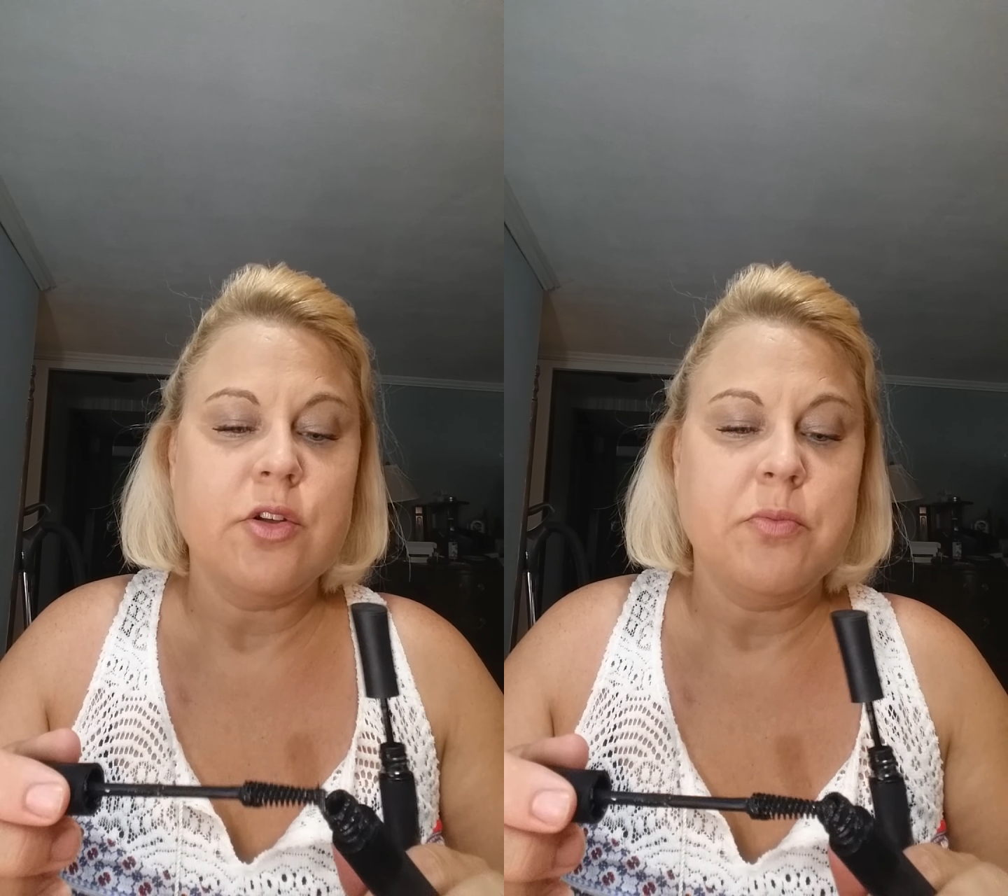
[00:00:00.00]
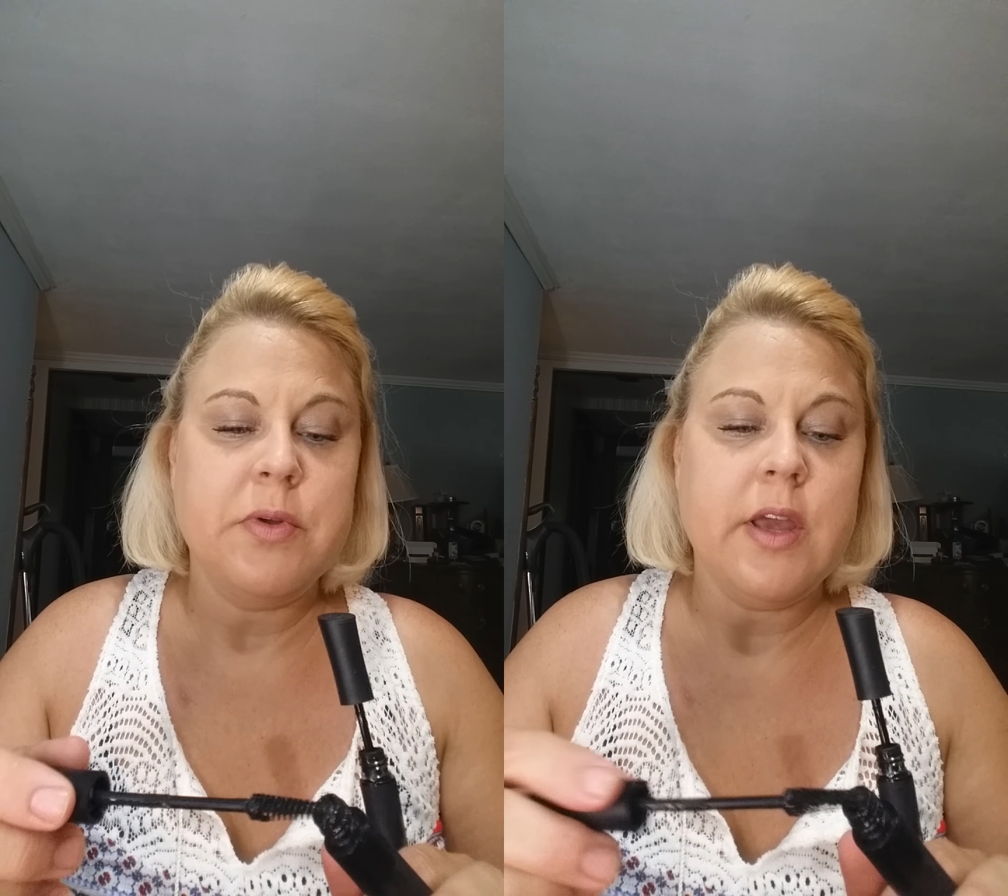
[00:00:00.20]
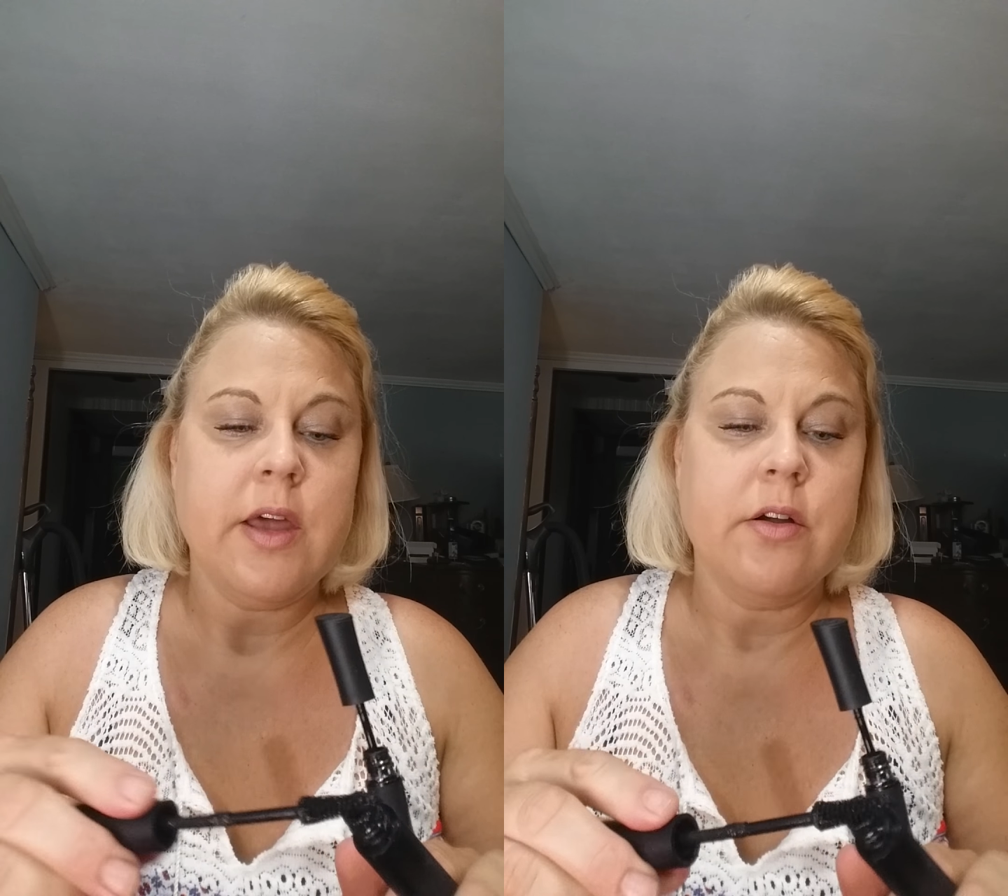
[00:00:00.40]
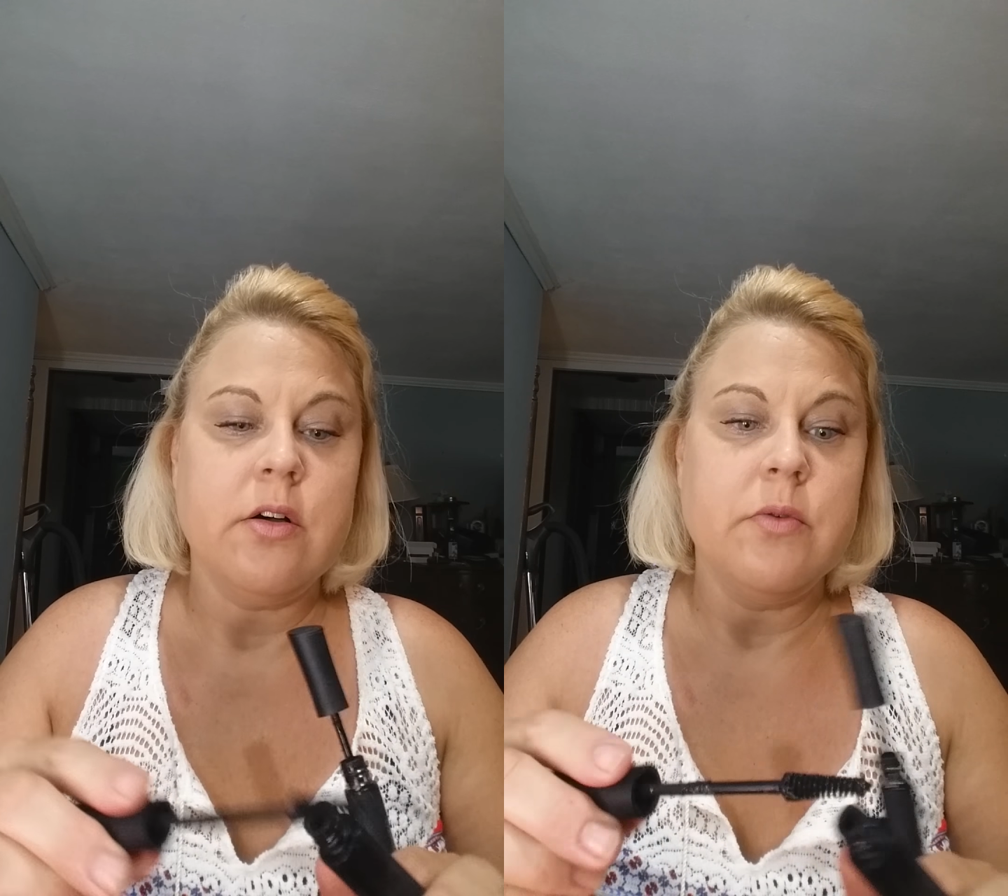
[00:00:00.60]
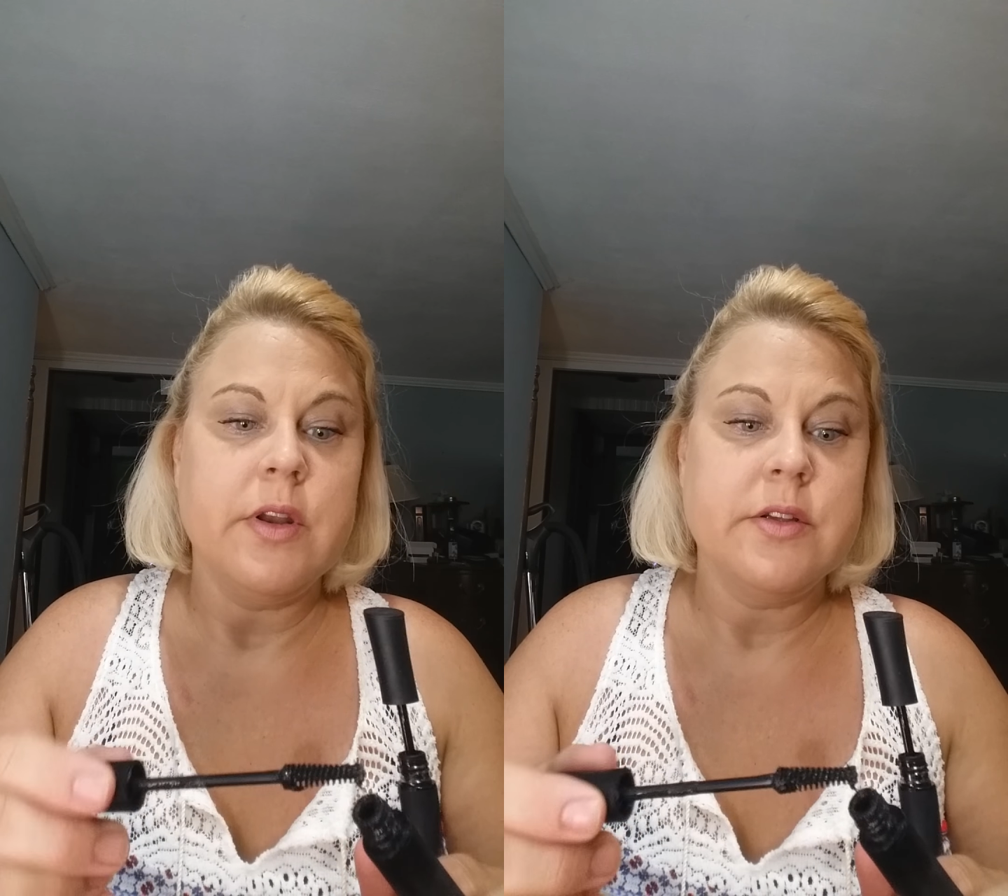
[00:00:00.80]
goopy at
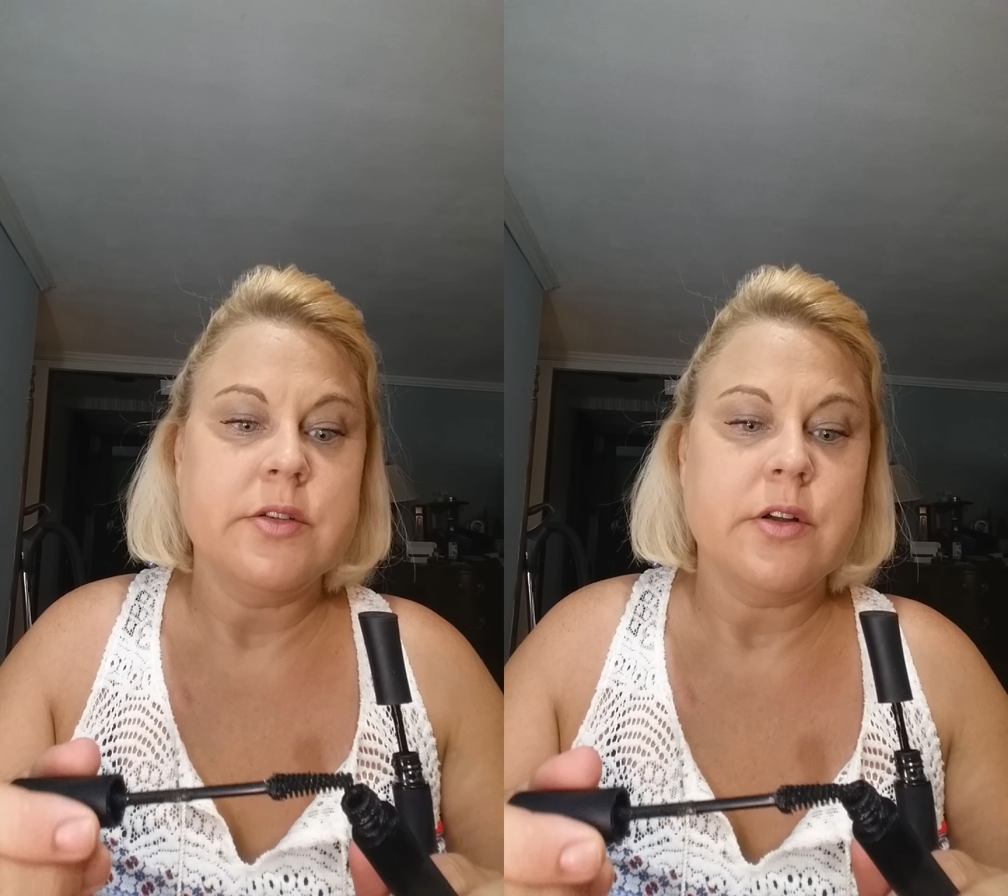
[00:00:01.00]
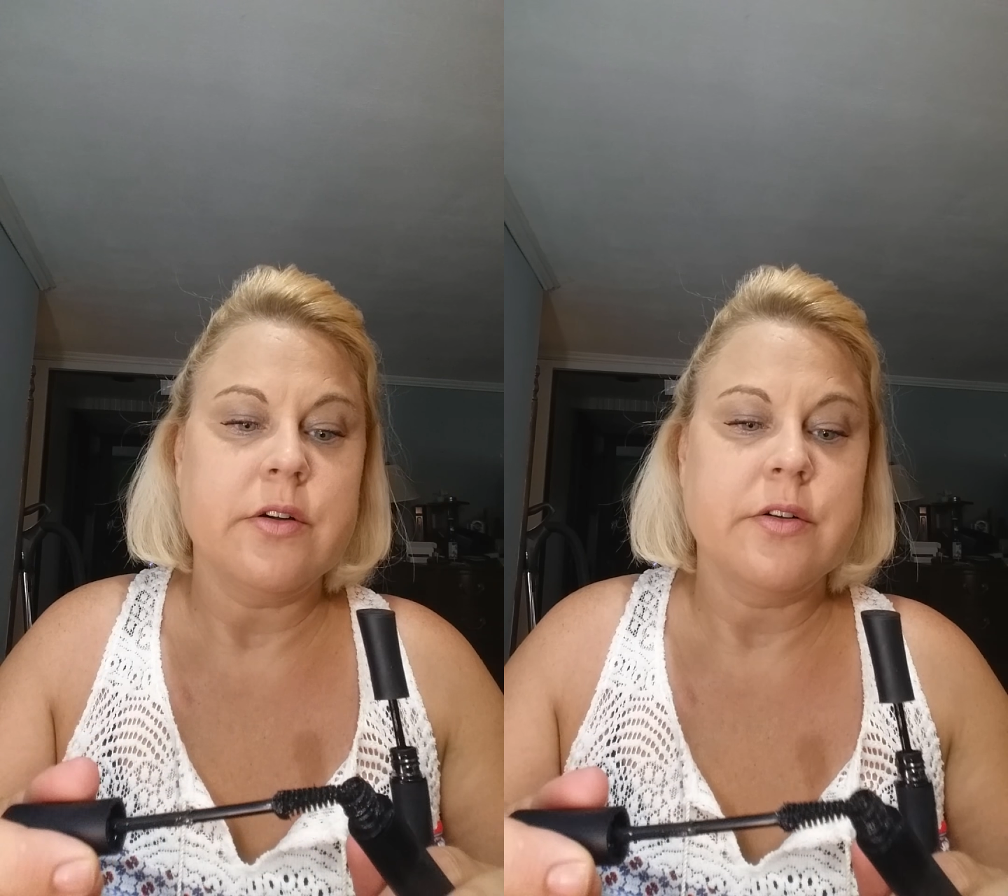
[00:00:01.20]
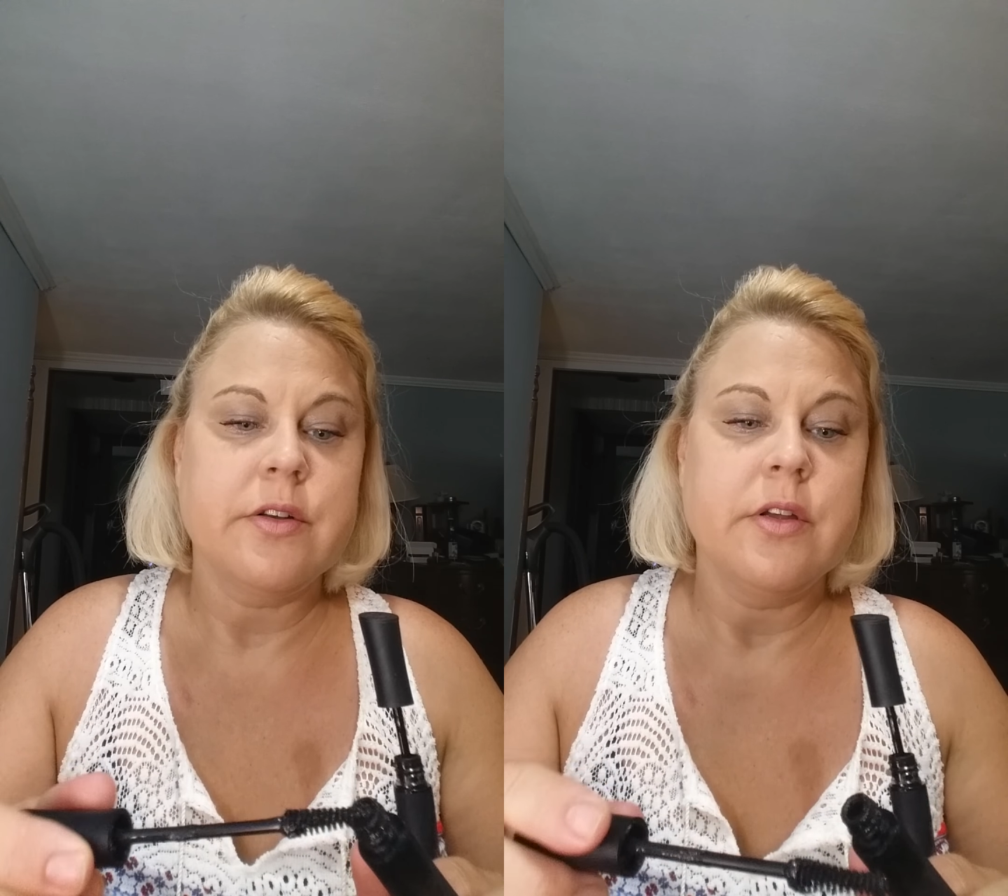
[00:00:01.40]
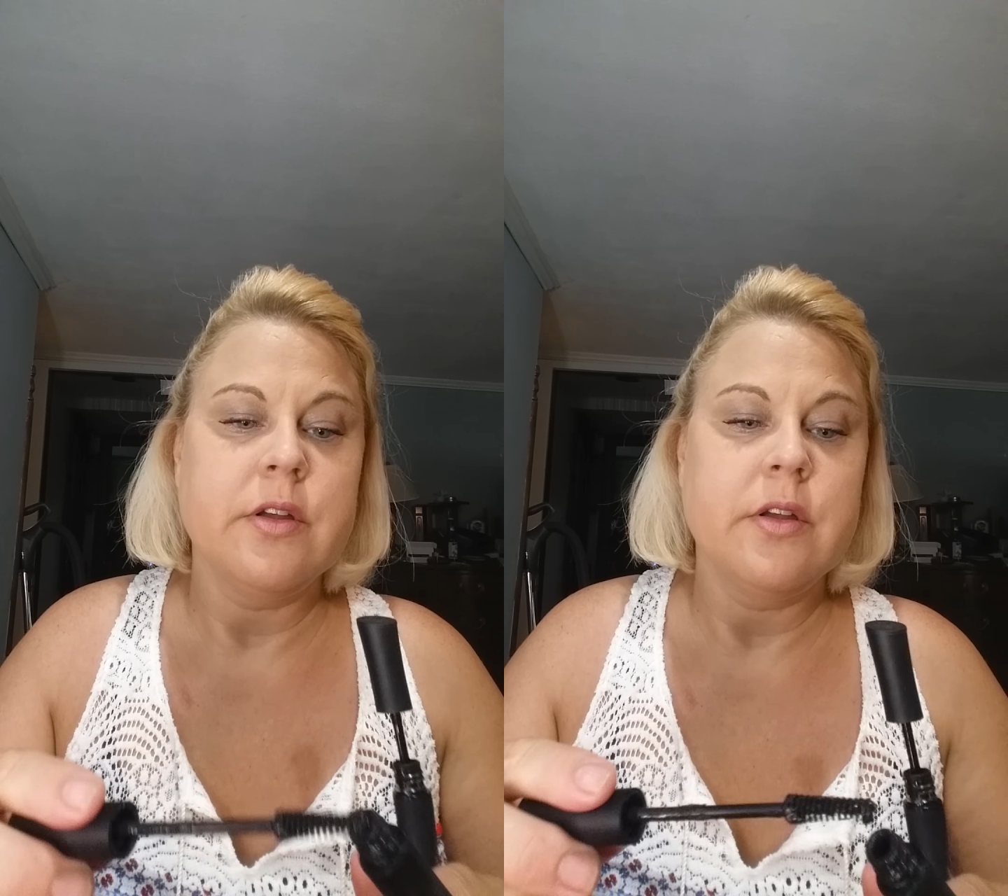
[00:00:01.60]
all when I start.